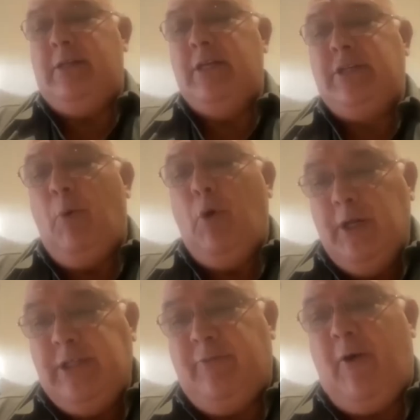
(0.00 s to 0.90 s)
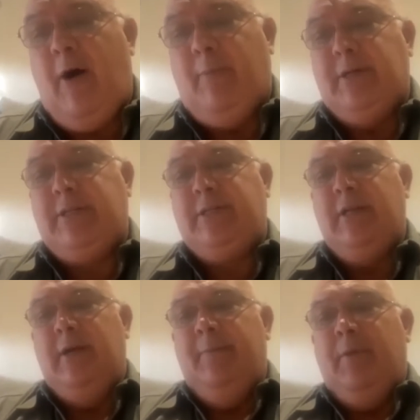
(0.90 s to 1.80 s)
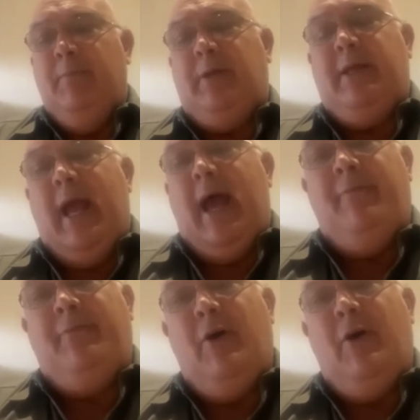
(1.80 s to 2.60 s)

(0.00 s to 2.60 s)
the smallest farmers have the